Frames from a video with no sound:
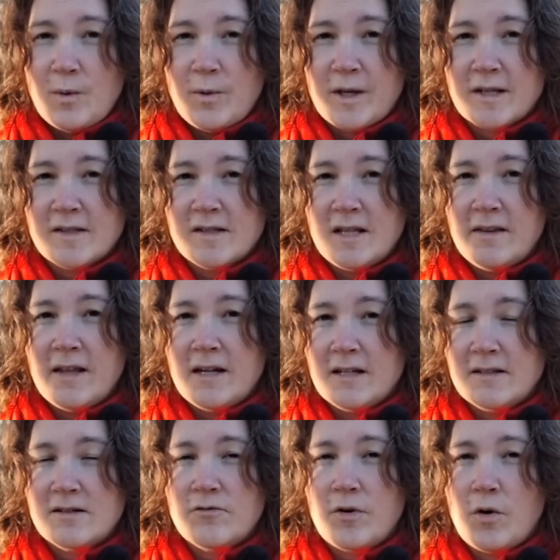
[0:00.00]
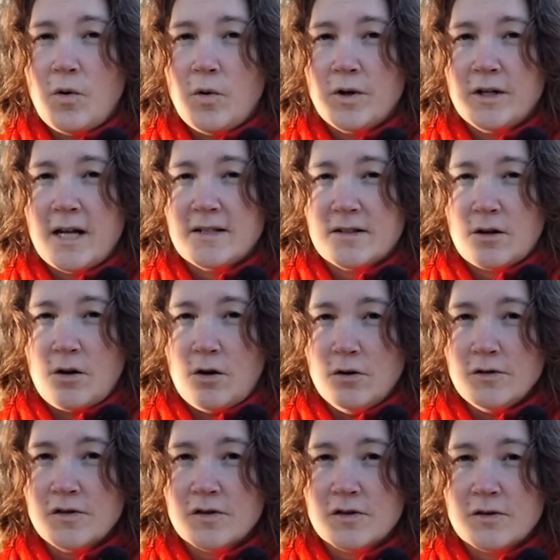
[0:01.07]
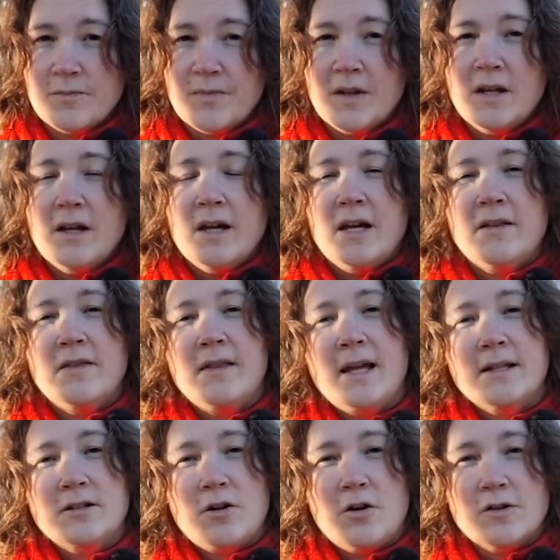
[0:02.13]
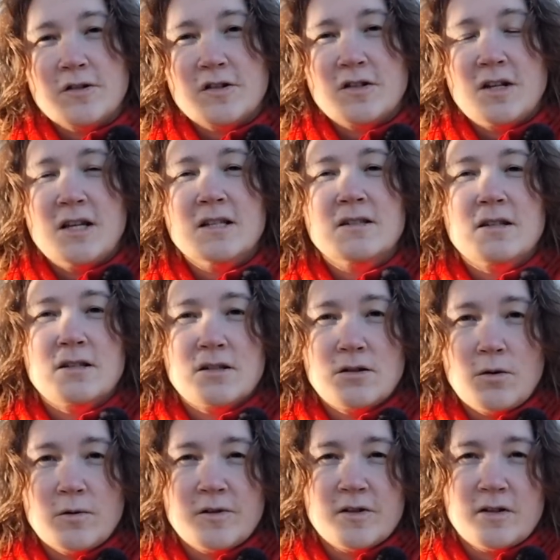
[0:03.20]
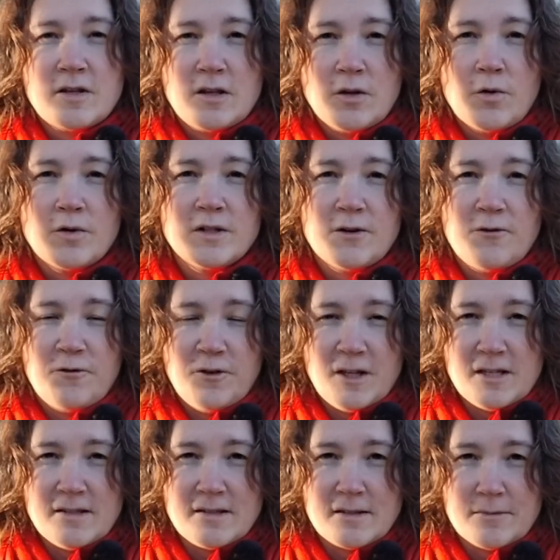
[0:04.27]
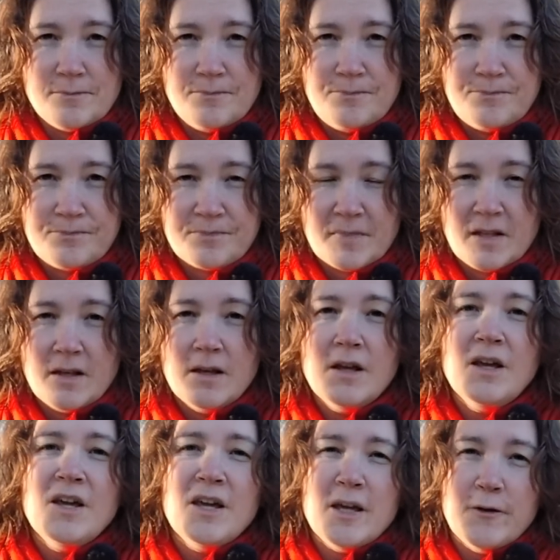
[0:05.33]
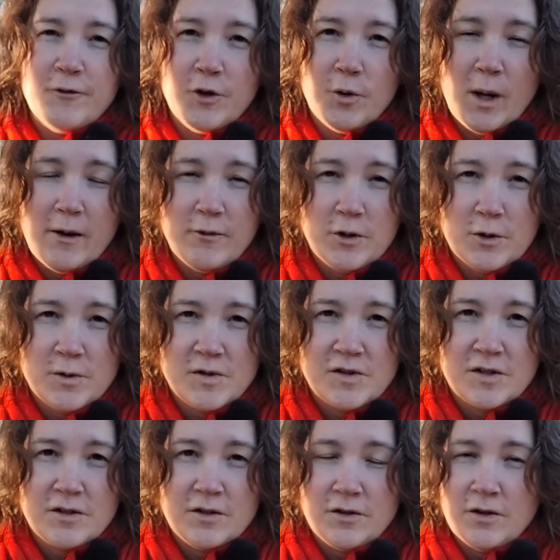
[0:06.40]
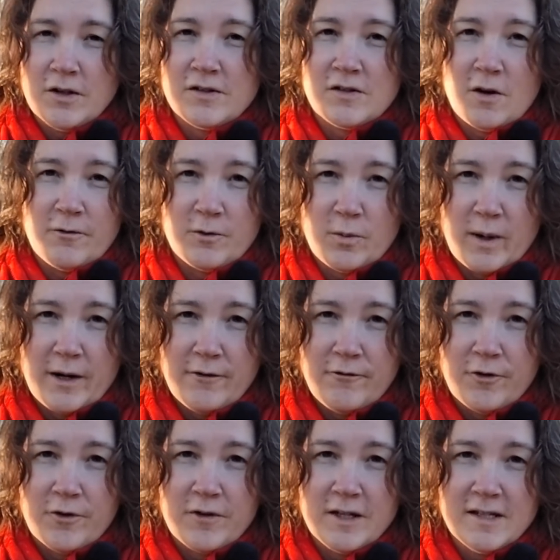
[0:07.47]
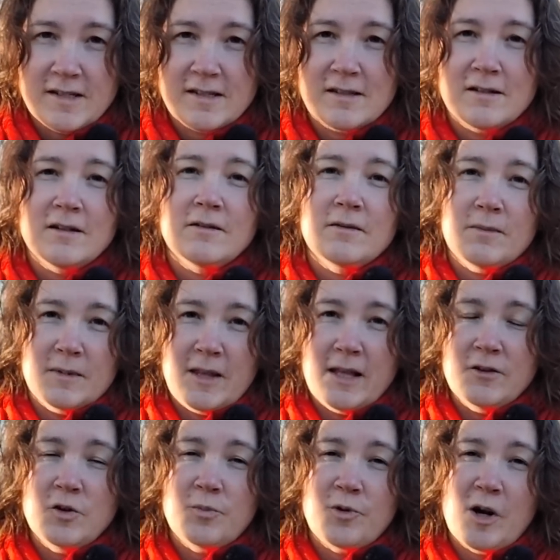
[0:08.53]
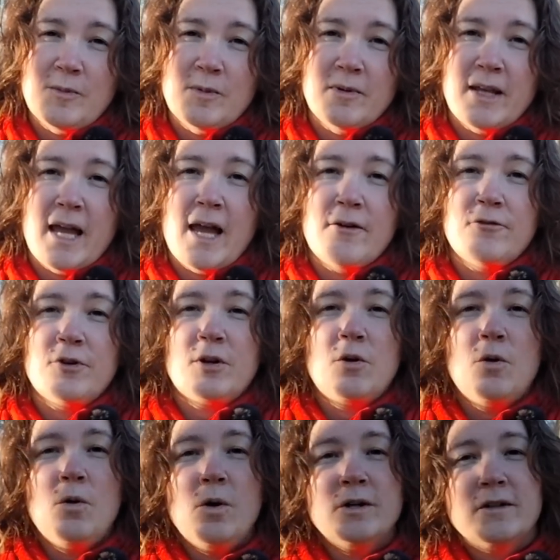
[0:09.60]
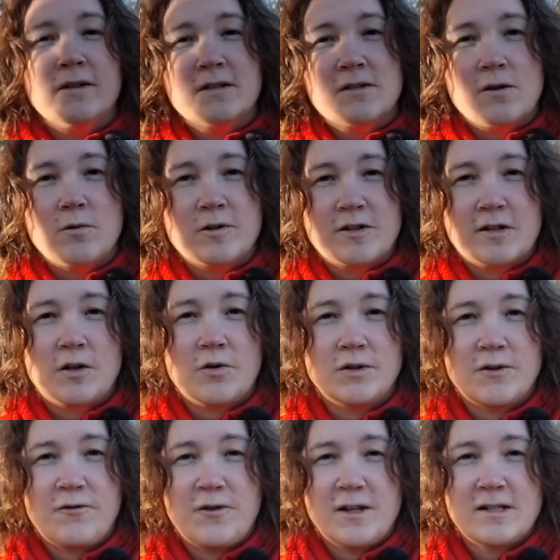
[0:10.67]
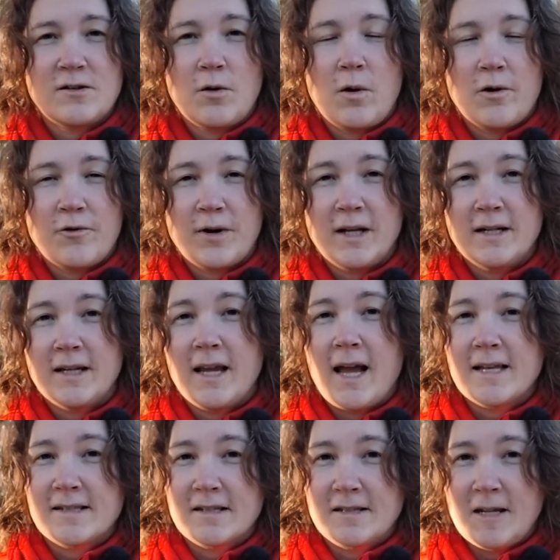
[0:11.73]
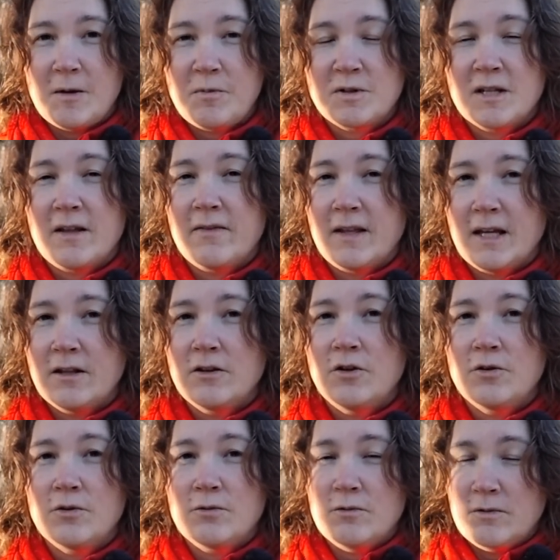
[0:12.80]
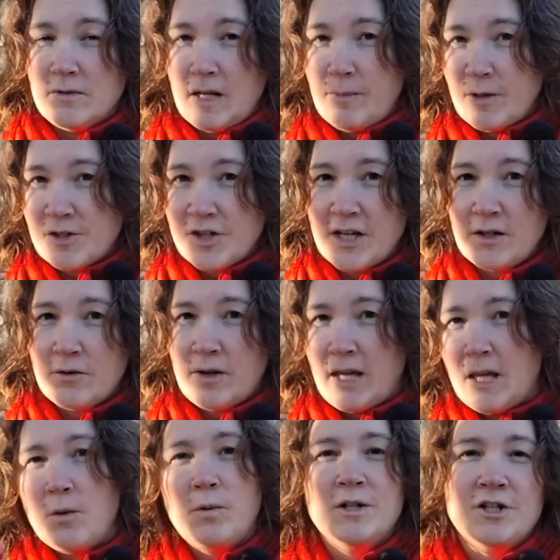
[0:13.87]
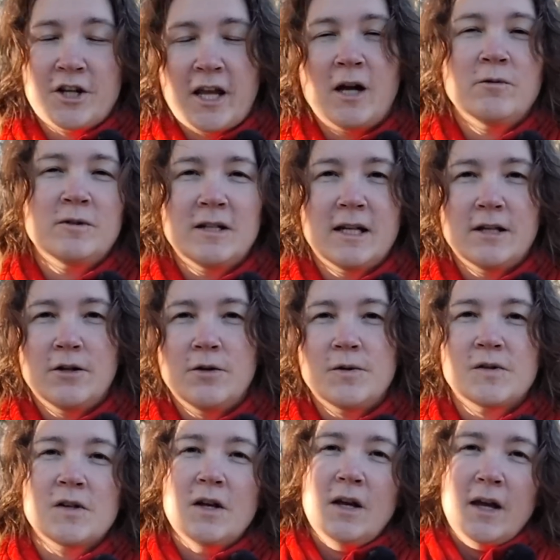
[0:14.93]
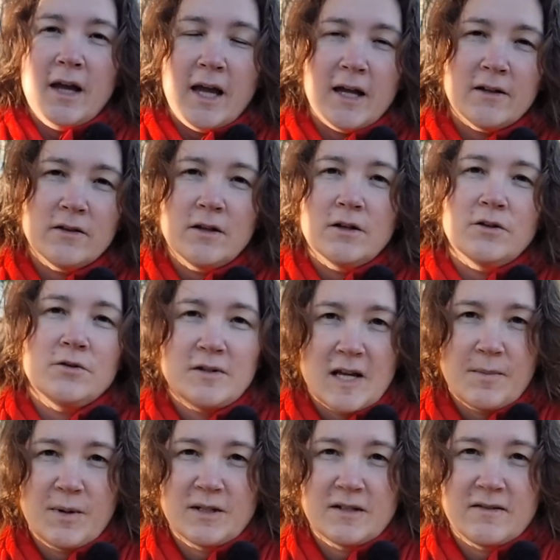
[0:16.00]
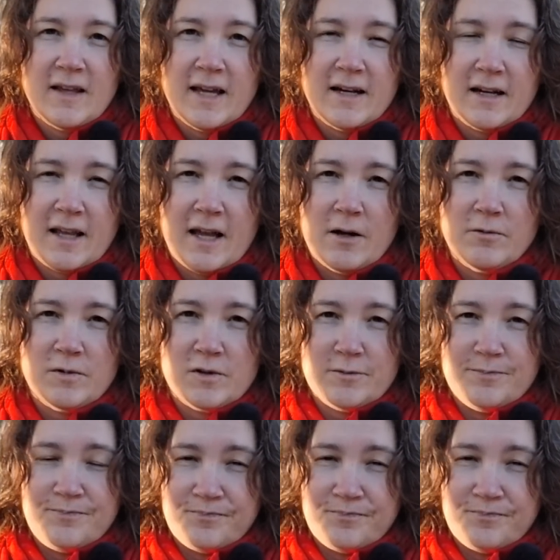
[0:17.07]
we can see that it's recorded as a cost, and that cost is the Social Security fees. If you have used a software for this, then you probably have recorded the Social Security fees already as a debt, and then you double check, okay, which account did I use, and you debit that account.